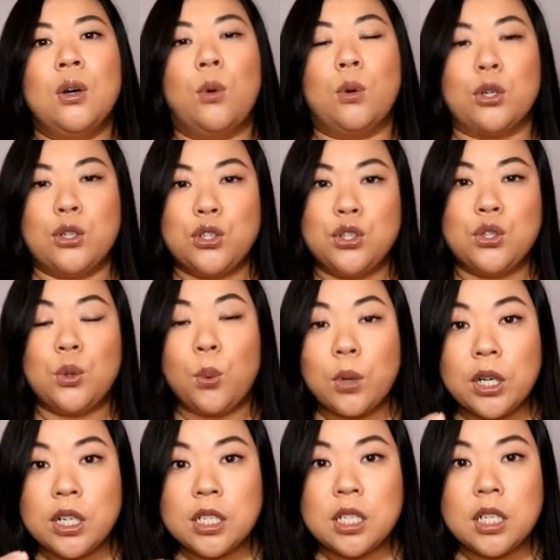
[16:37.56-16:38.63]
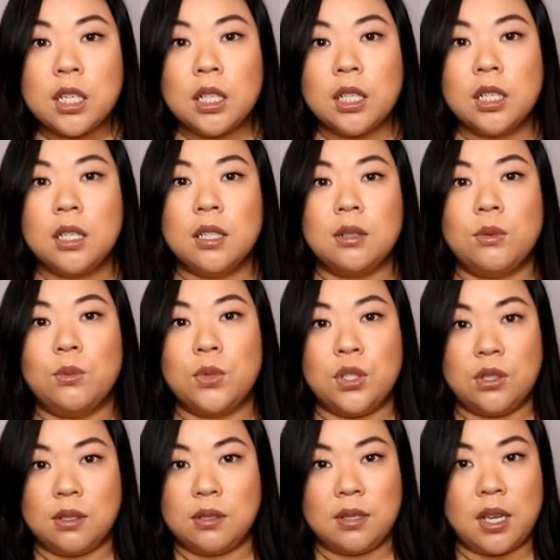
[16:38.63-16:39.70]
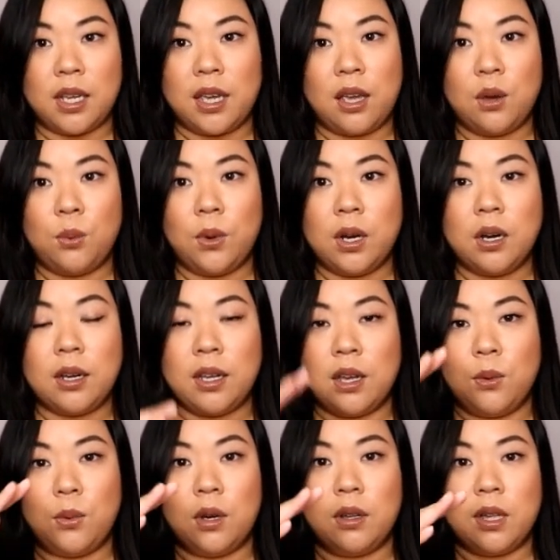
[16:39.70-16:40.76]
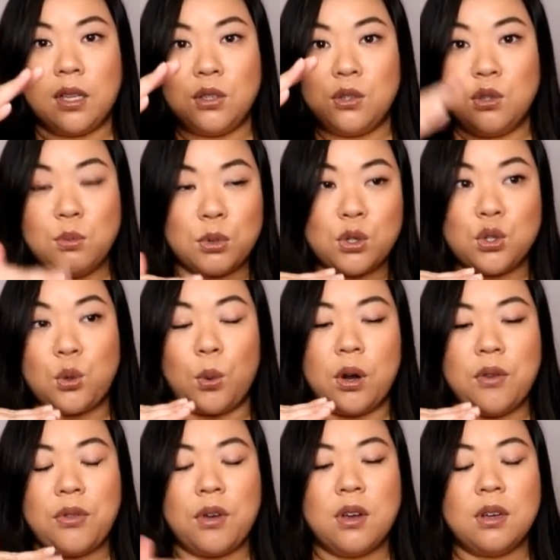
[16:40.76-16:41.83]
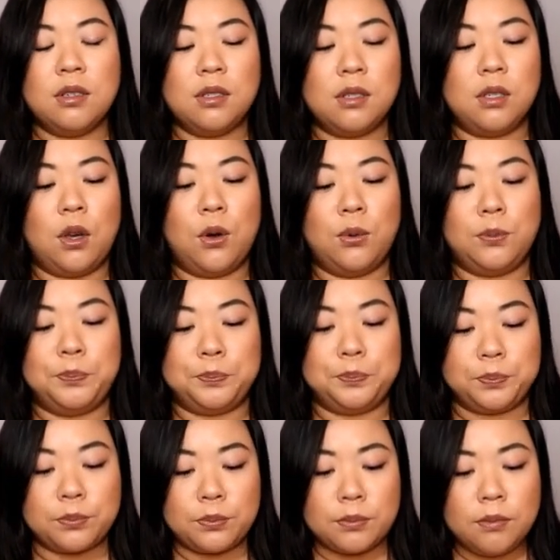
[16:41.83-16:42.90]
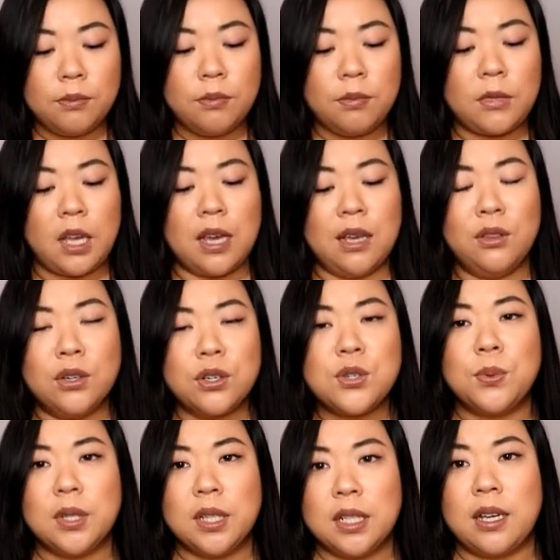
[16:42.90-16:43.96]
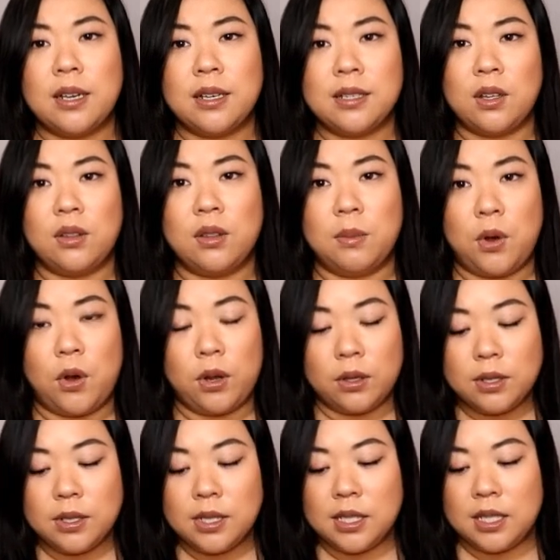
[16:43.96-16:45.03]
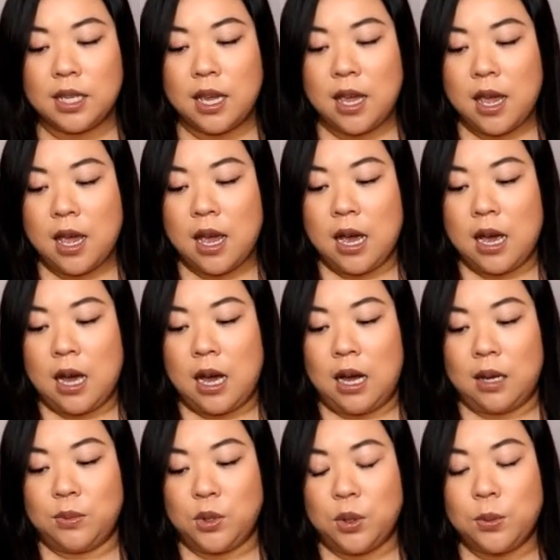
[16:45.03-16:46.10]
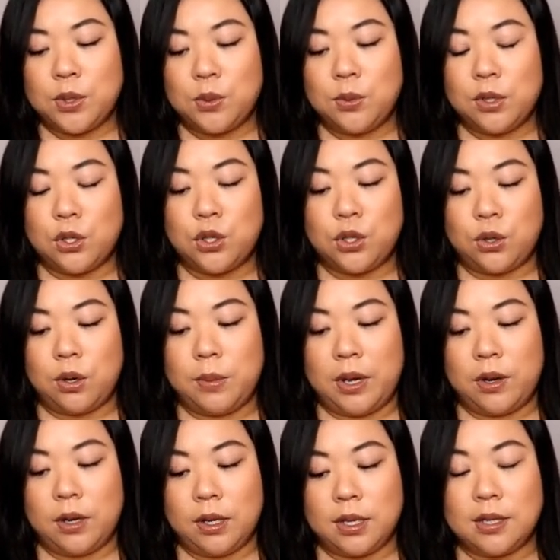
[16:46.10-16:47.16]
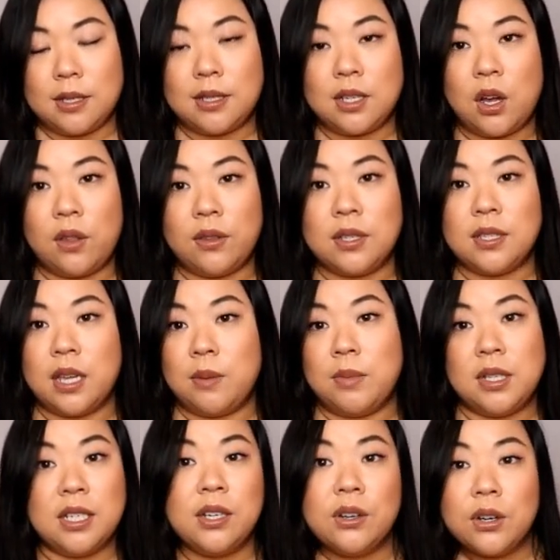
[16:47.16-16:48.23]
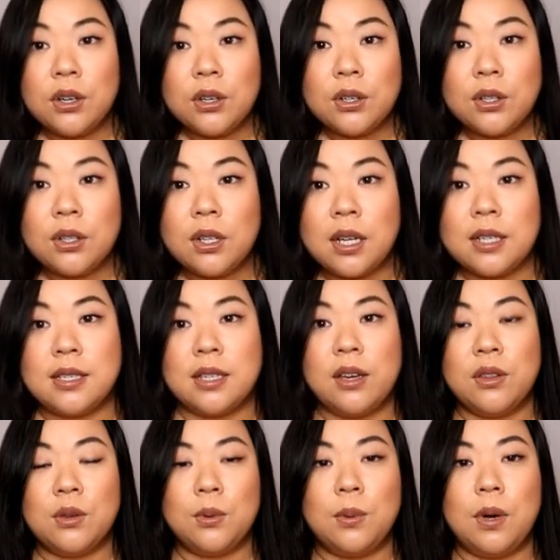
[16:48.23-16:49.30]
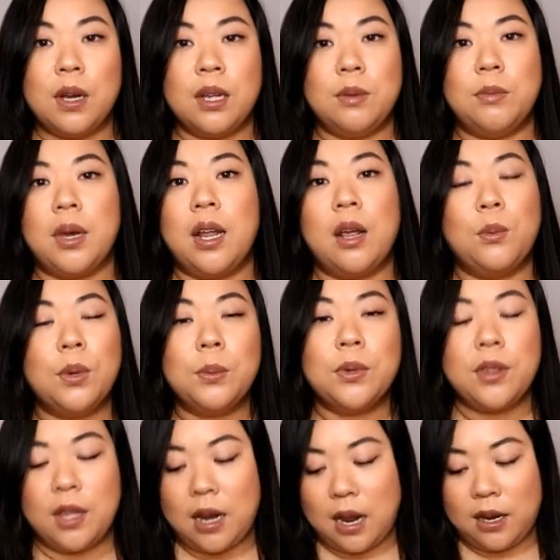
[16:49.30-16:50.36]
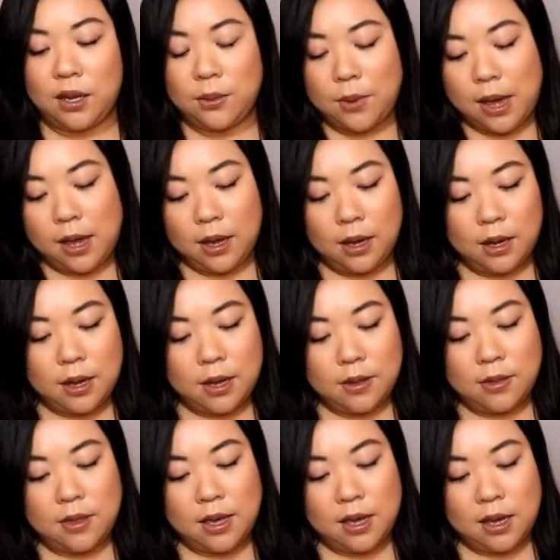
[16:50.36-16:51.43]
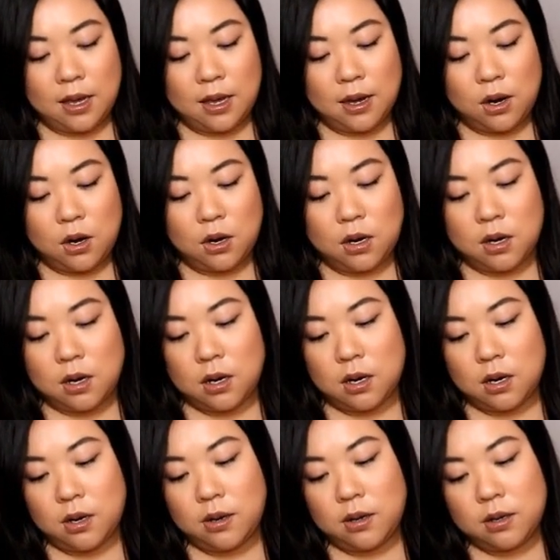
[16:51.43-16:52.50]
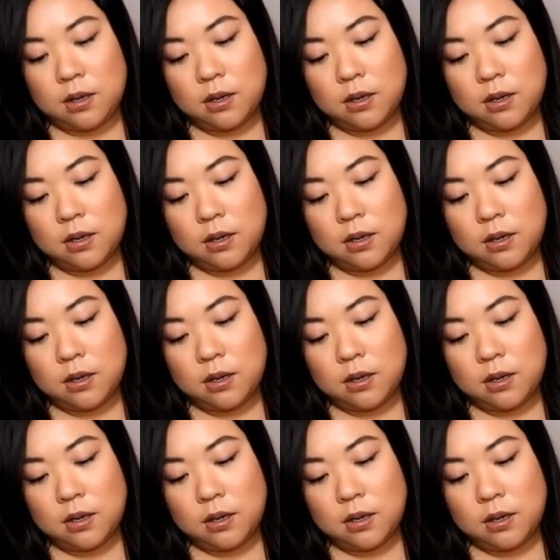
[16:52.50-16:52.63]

or short, which is, I can't wear like super short thongs. So it looked really nice on the models. So I wasn't really sure about it because it's not the same material as the other one, but I went with it anyway, and they are,